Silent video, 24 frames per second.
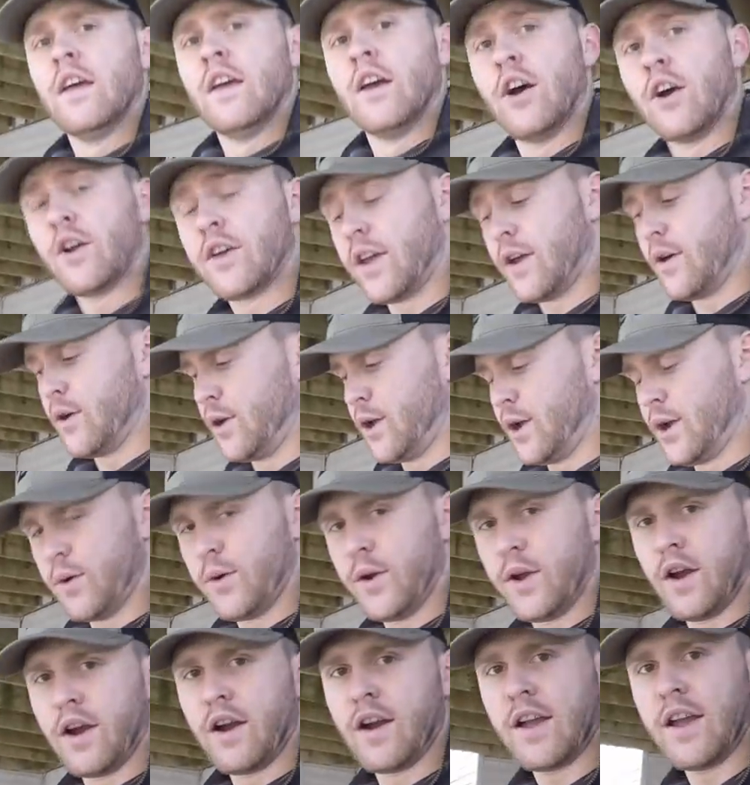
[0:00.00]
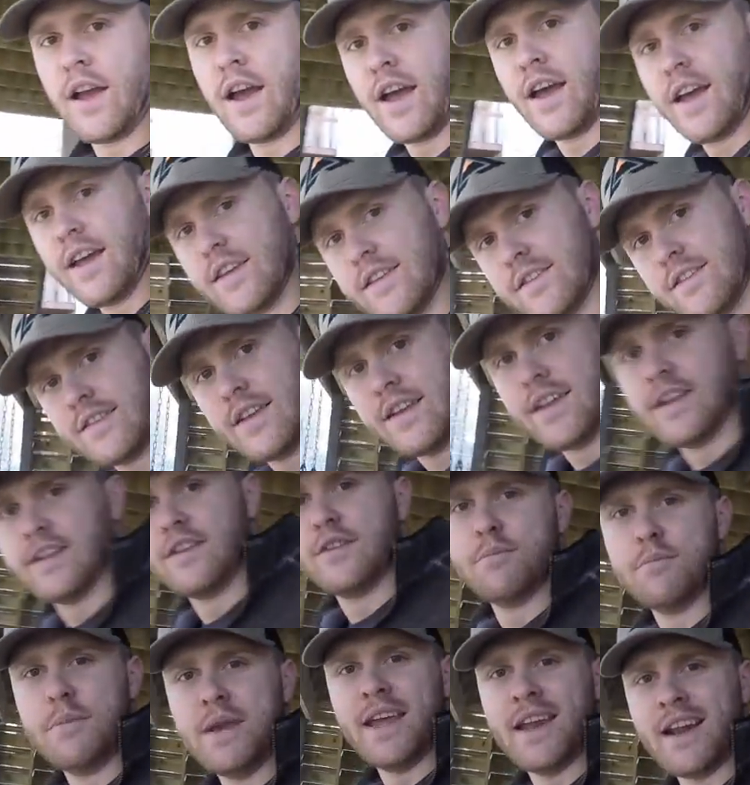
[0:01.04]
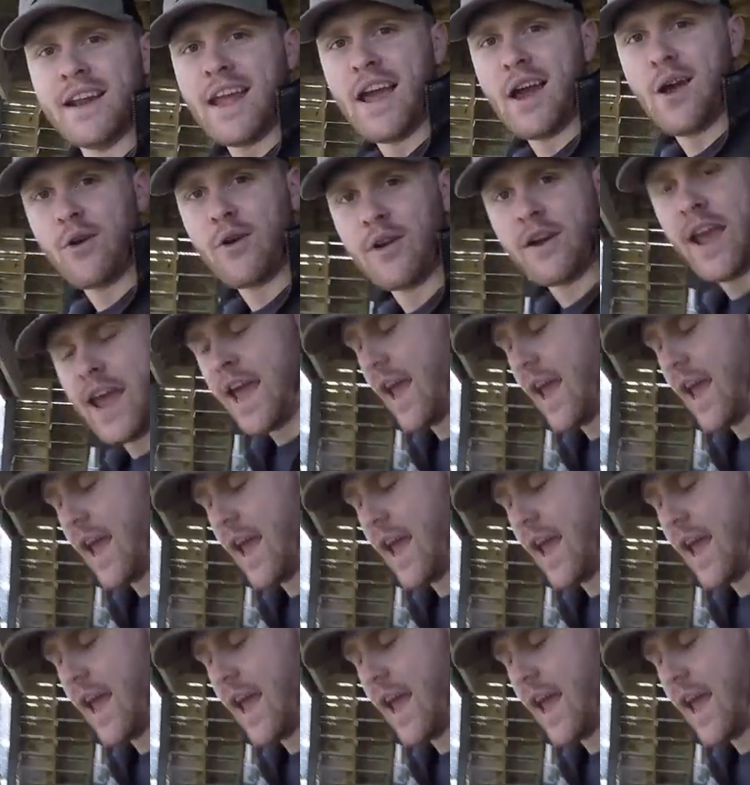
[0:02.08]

Okay, well here we are, guys. It has been an hour and a